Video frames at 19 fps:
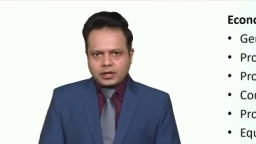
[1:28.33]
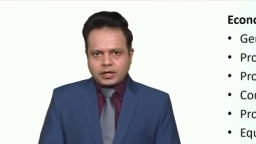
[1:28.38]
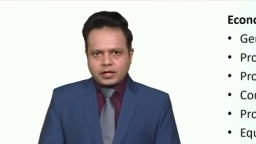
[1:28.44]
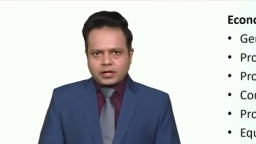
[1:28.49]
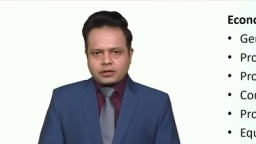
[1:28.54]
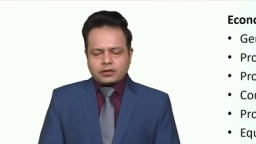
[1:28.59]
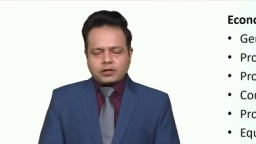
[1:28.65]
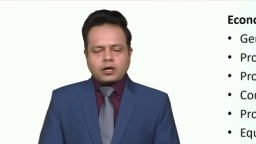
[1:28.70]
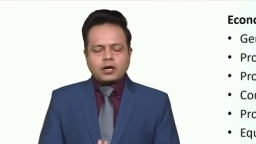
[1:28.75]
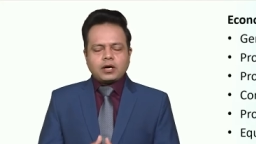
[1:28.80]

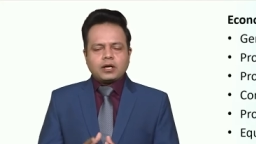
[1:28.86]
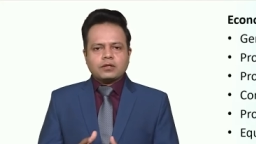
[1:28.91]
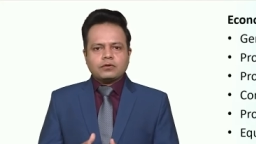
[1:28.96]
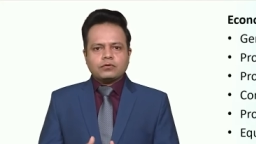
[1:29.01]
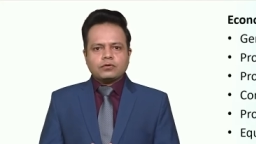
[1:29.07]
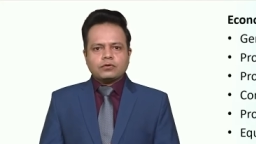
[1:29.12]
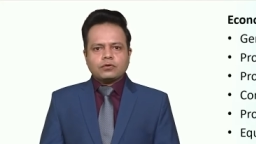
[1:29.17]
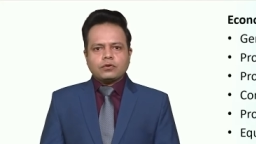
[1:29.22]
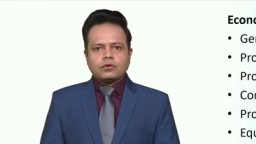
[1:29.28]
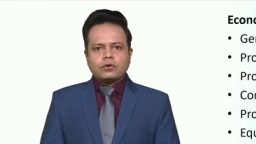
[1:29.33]
and
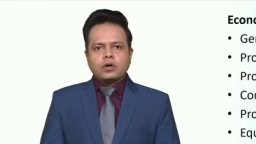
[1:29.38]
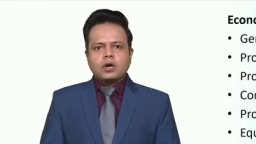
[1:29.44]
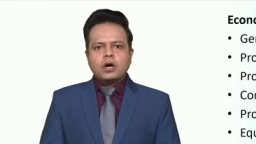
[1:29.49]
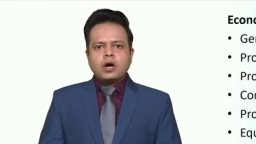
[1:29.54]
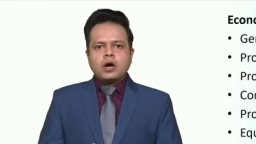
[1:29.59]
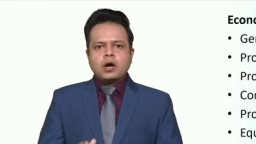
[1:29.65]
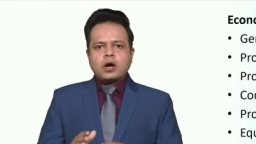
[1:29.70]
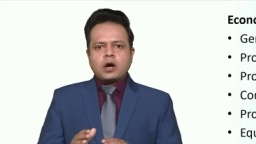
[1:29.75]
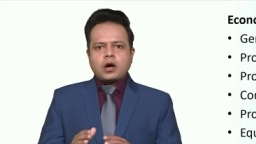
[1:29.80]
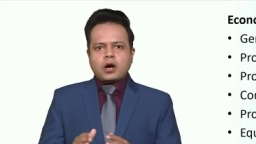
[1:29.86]
also
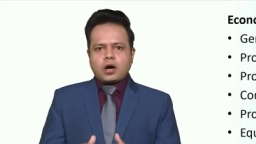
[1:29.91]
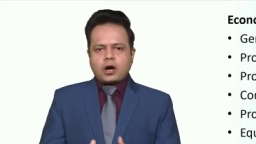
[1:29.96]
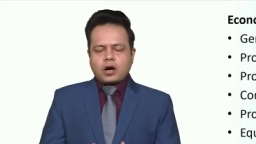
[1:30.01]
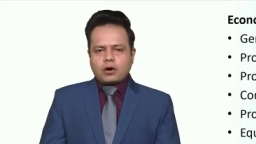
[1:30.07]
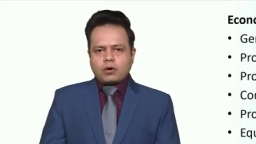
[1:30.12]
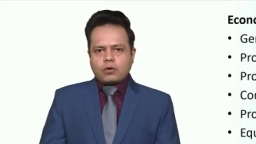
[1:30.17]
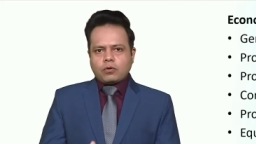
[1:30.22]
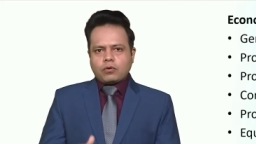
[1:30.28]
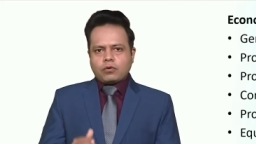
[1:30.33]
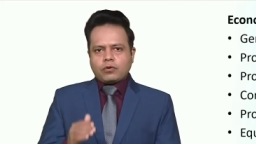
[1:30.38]

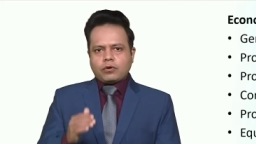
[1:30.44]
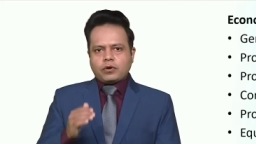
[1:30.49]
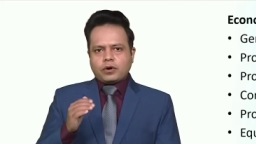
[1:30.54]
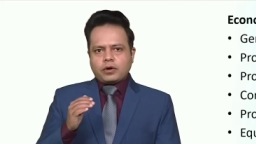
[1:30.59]
how